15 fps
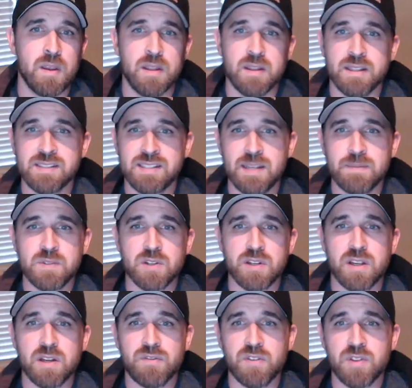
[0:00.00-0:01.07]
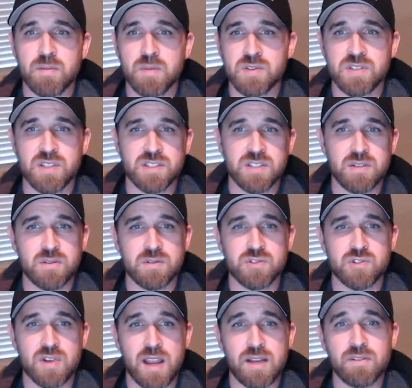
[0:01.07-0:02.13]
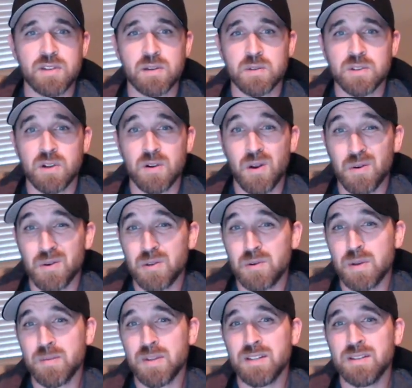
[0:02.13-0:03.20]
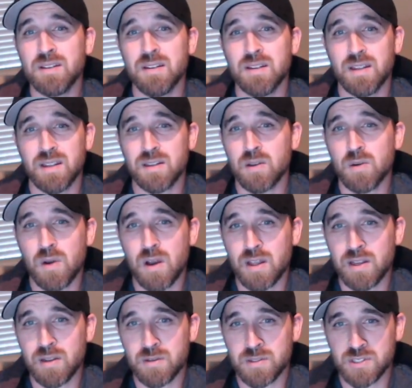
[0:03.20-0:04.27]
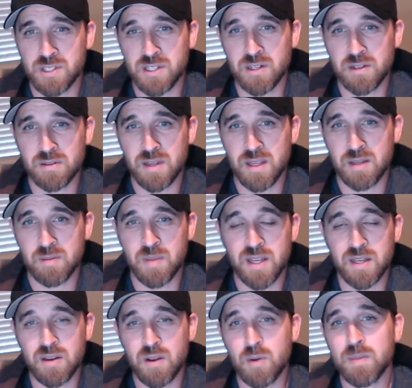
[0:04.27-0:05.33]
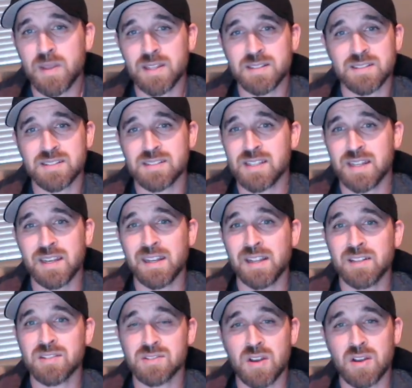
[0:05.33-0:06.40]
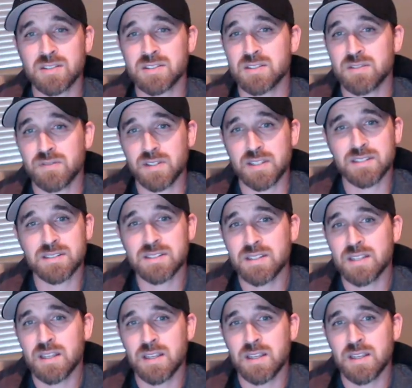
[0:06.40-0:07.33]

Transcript: These tips are geared for the musician who's traveling with their own equipment and no audio engineer, and by no means is it an exhaustive list.